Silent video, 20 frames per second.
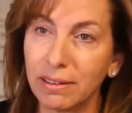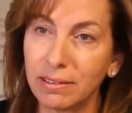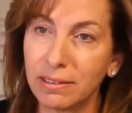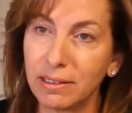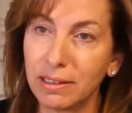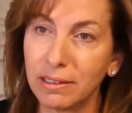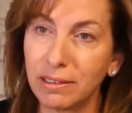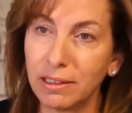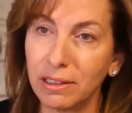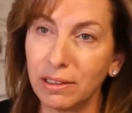
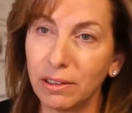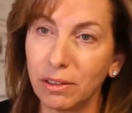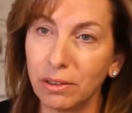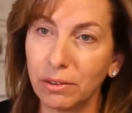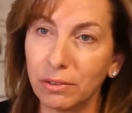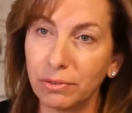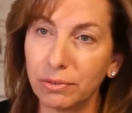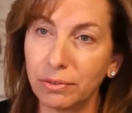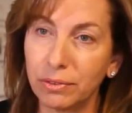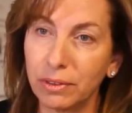city
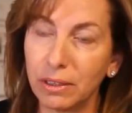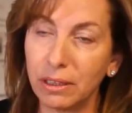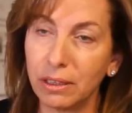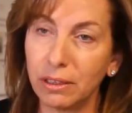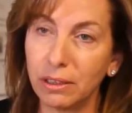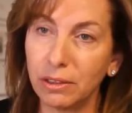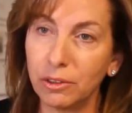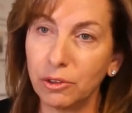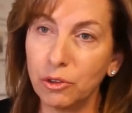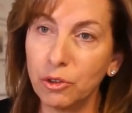of
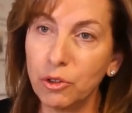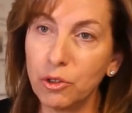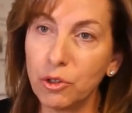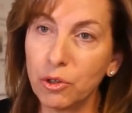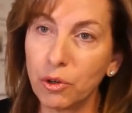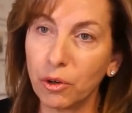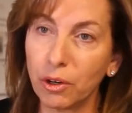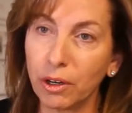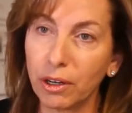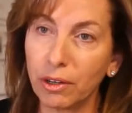New
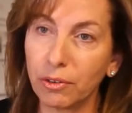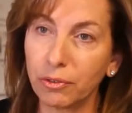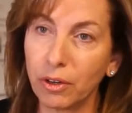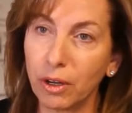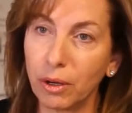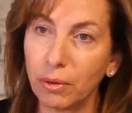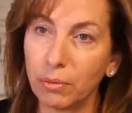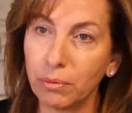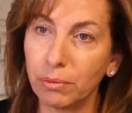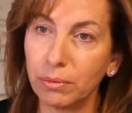York
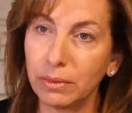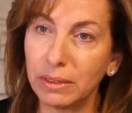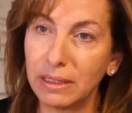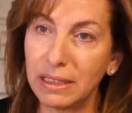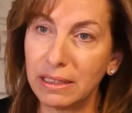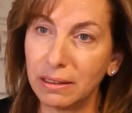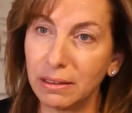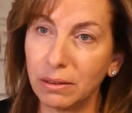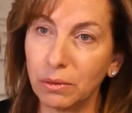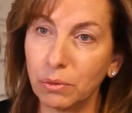from
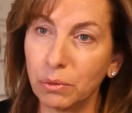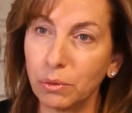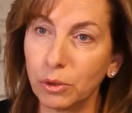the